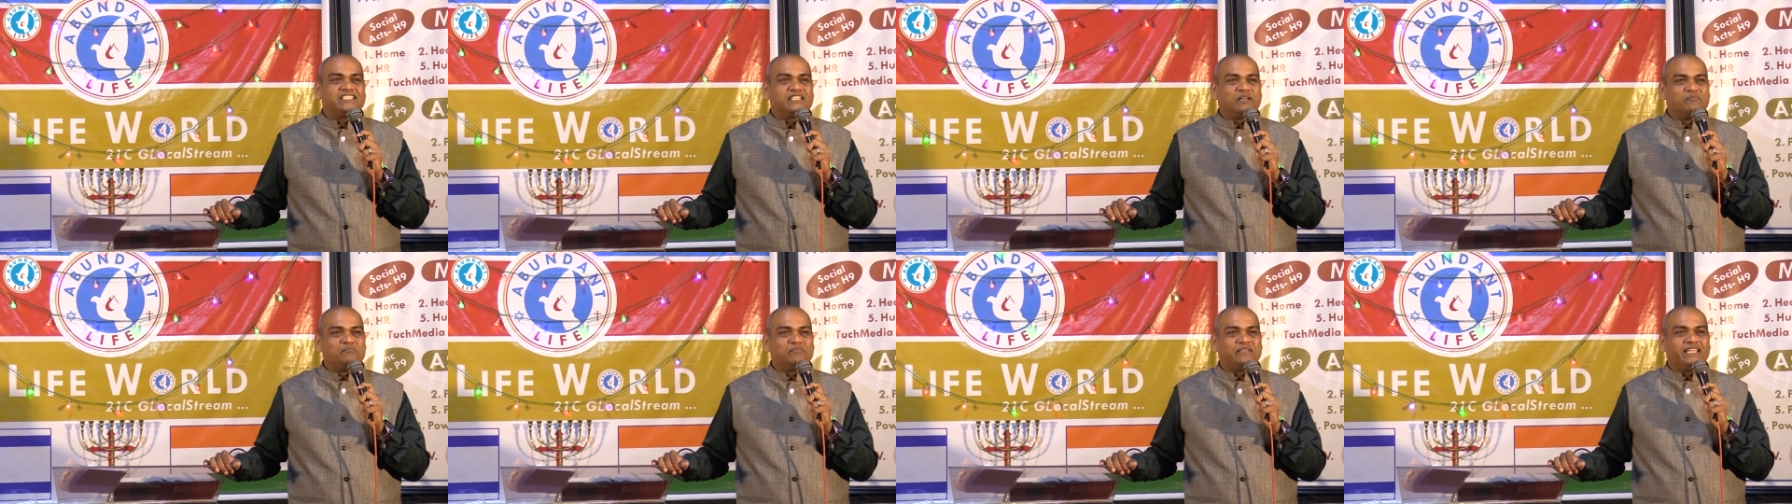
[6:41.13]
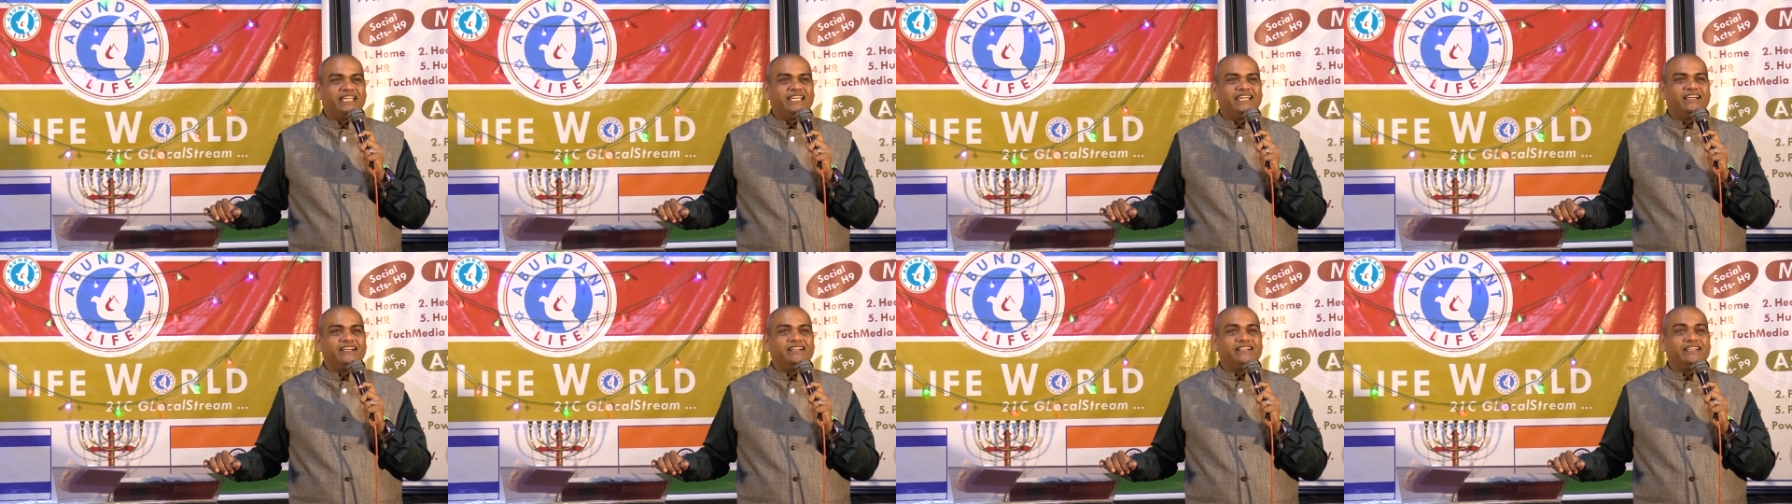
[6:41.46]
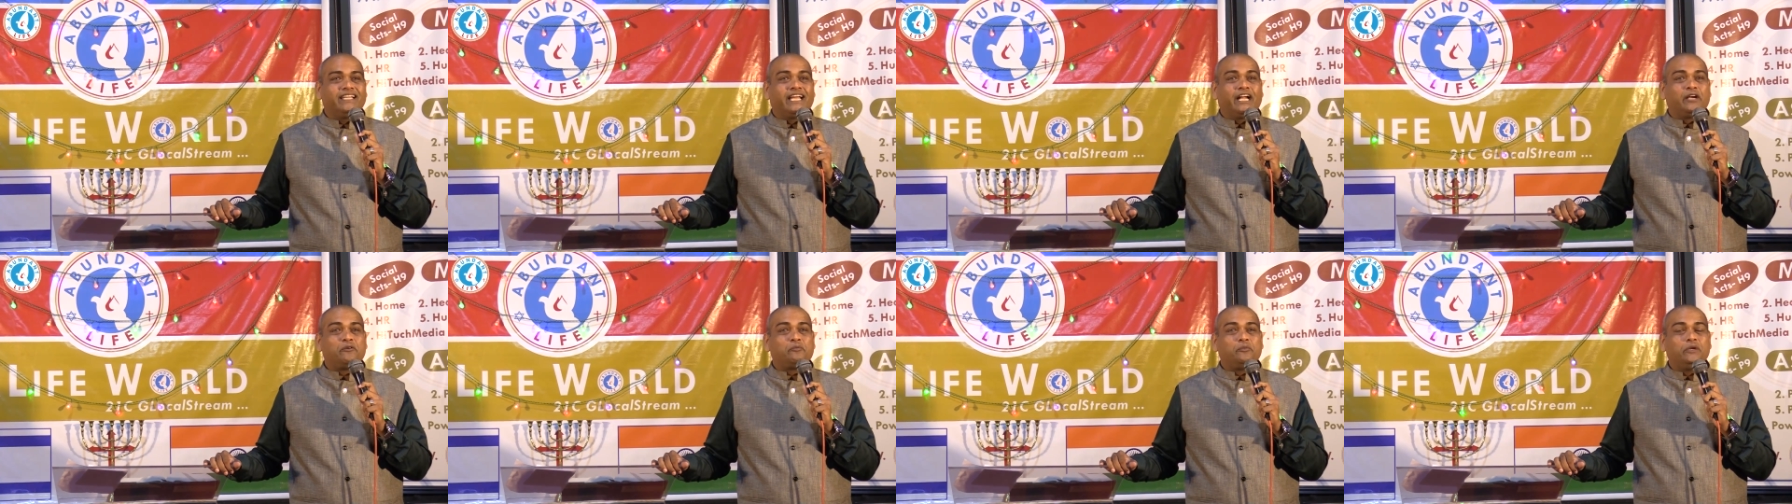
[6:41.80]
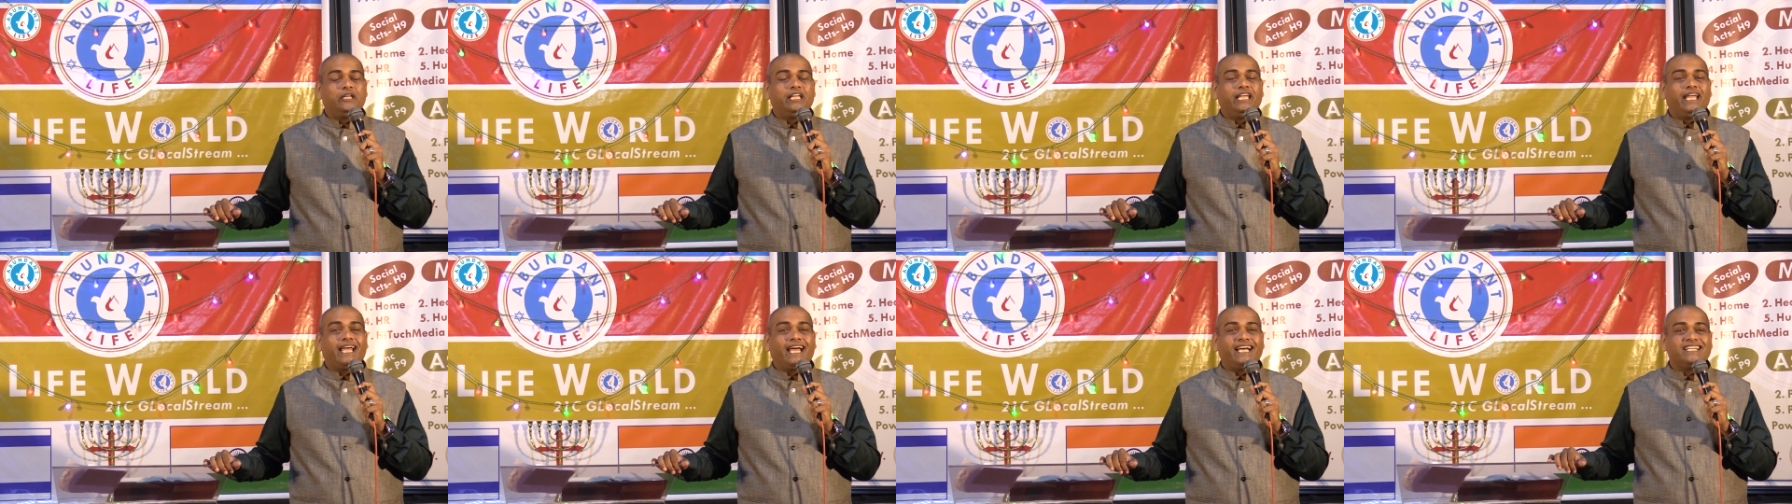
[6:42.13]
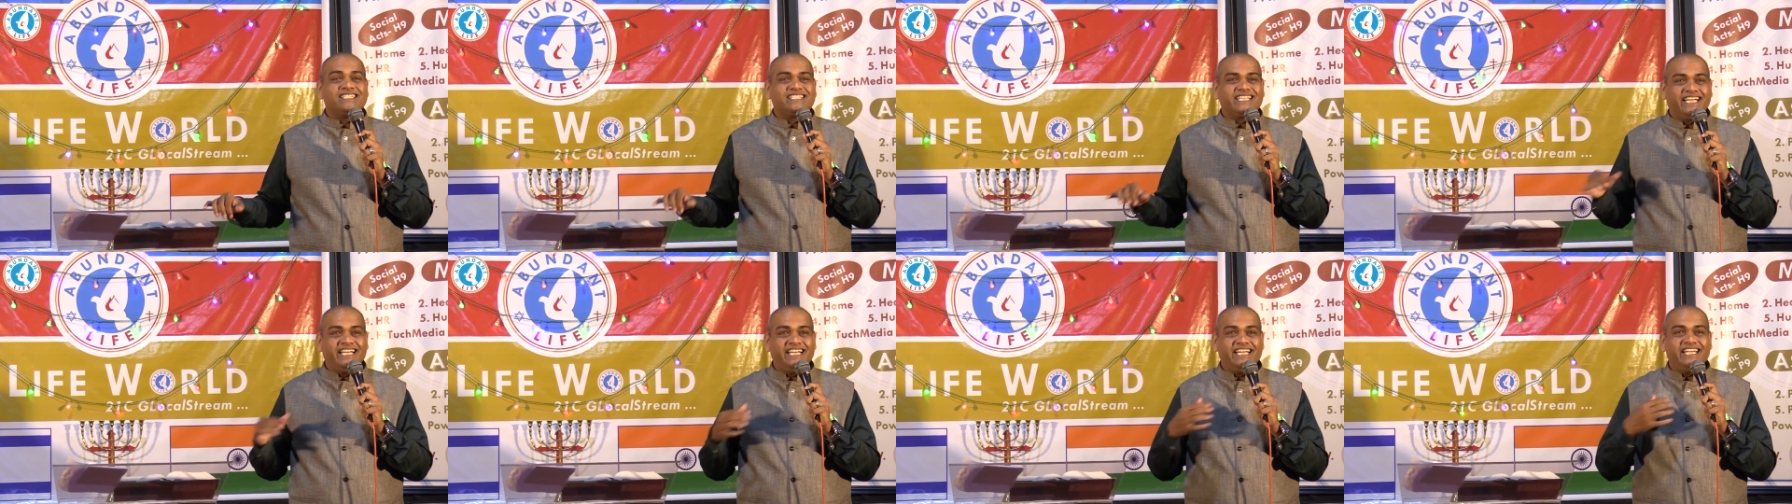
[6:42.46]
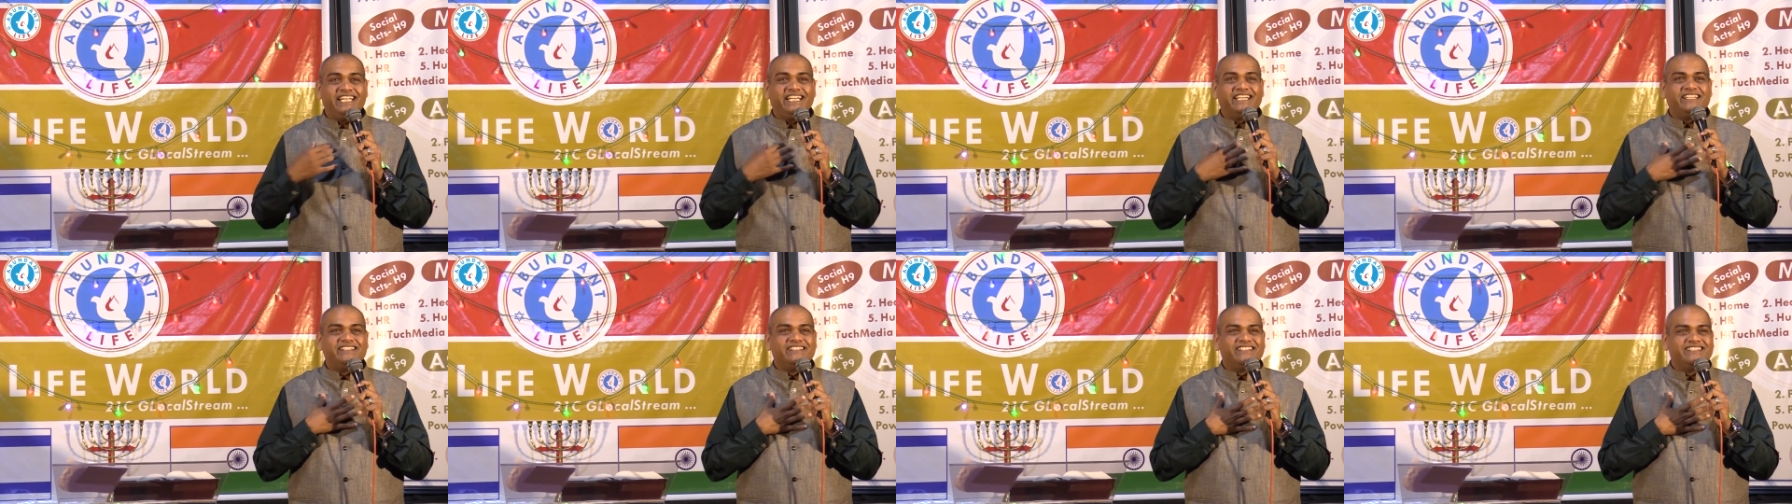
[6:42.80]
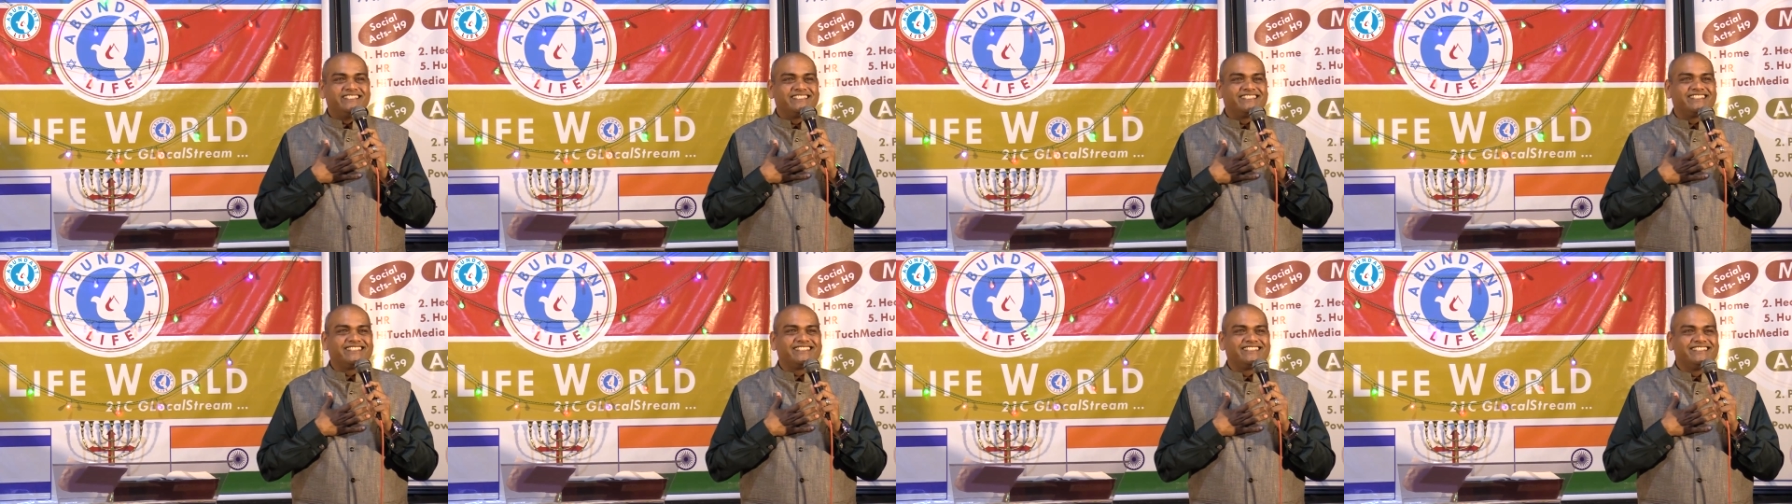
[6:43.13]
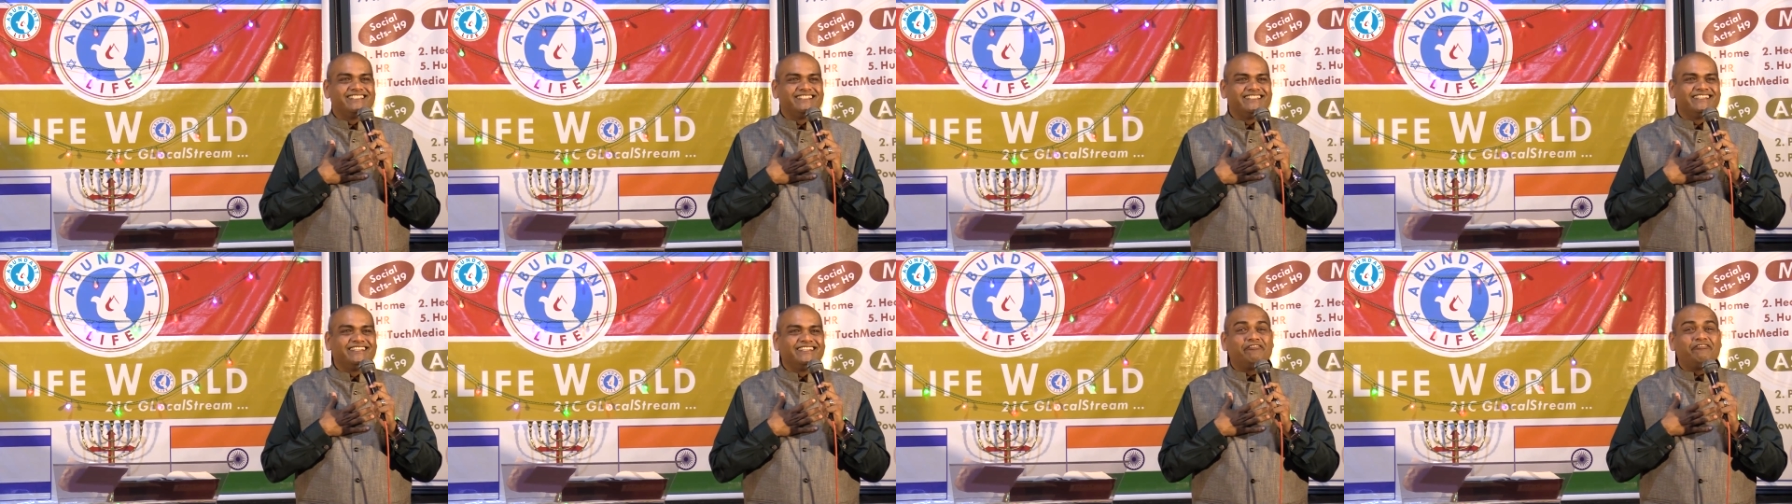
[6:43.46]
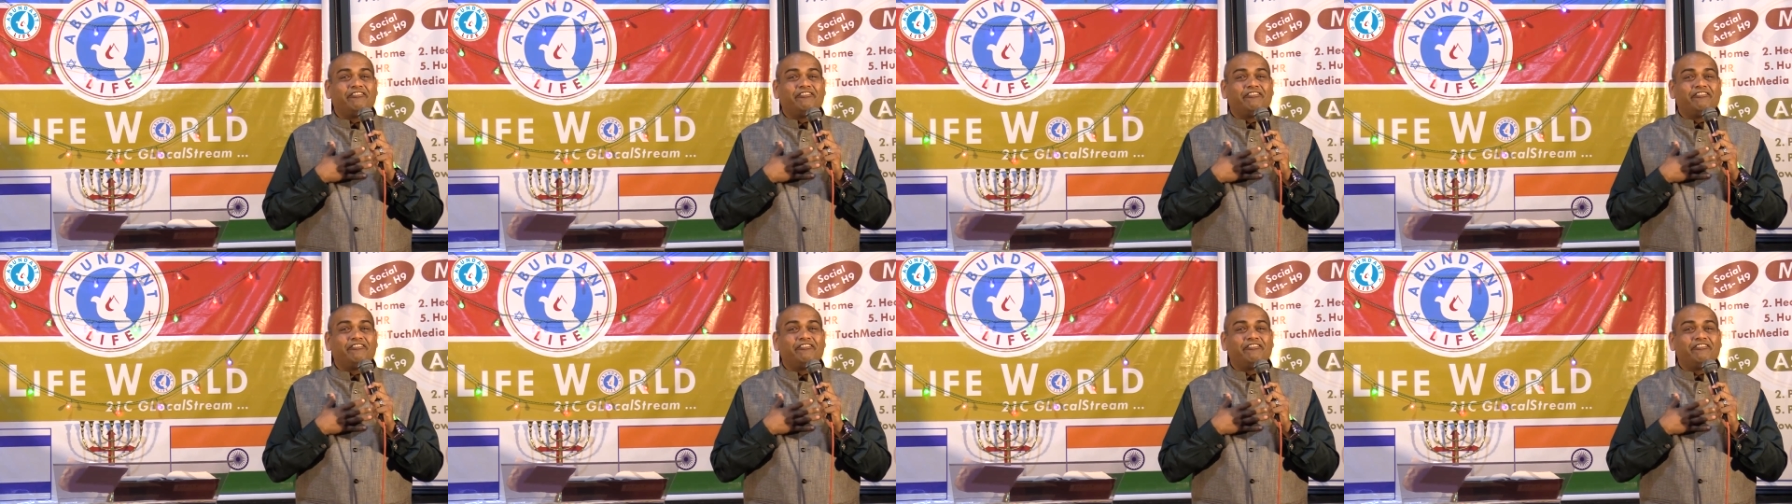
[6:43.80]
something that we as Indians